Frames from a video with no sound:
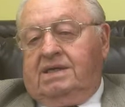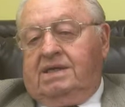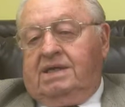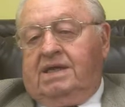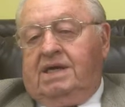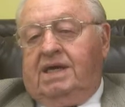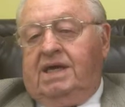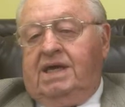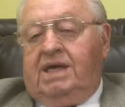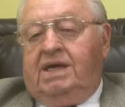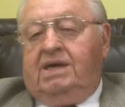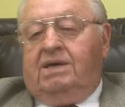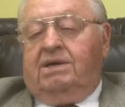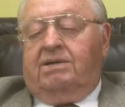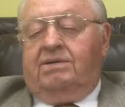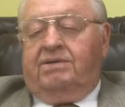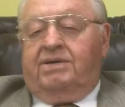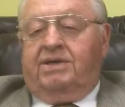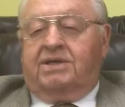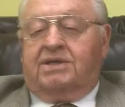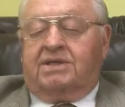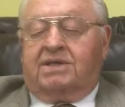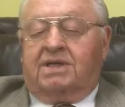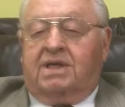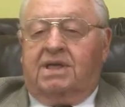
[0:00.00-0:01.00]
heal
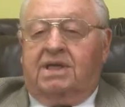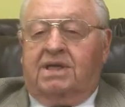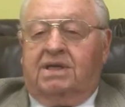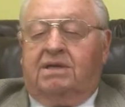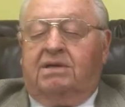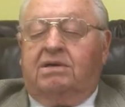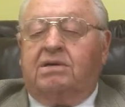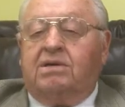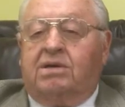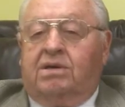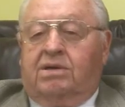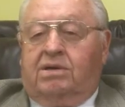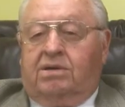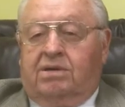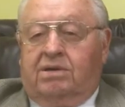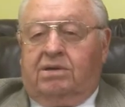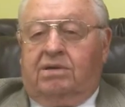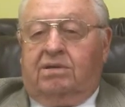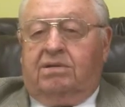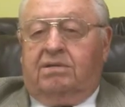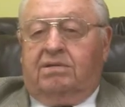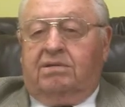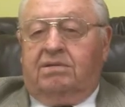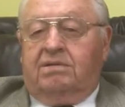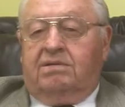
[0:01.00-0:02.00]
this little
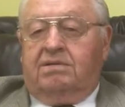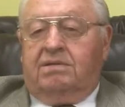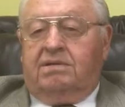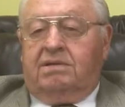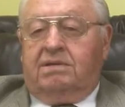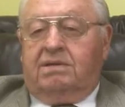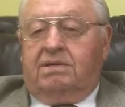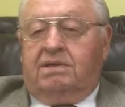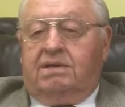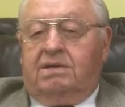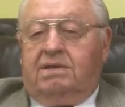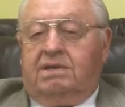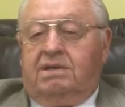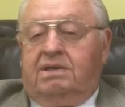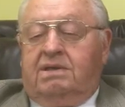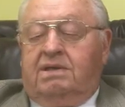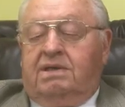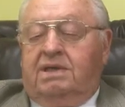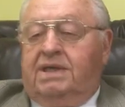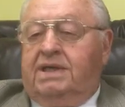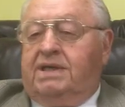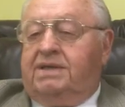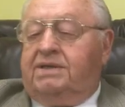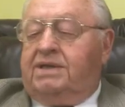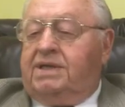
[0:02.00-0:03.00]
girl
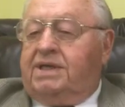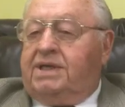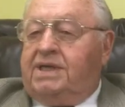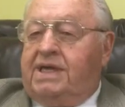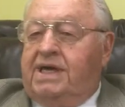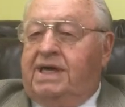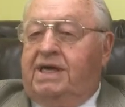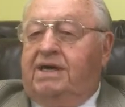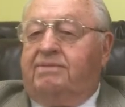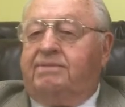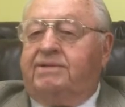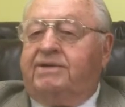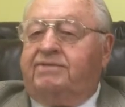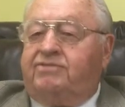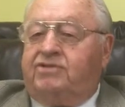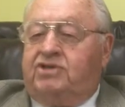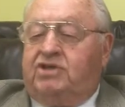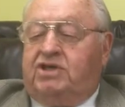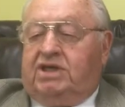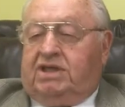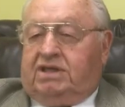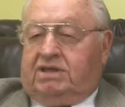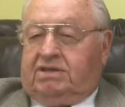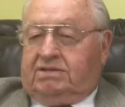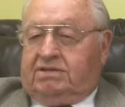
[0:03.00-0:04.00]
in the name of
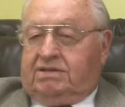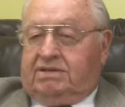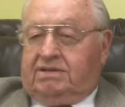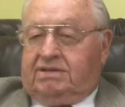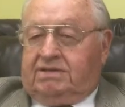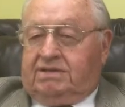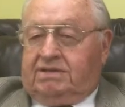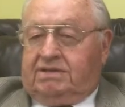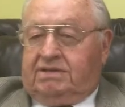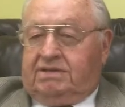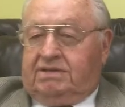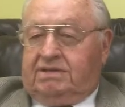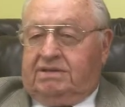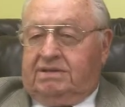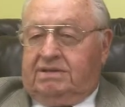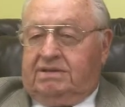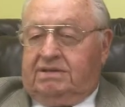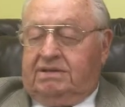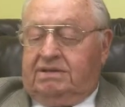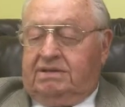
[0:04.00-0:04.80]
Jesus.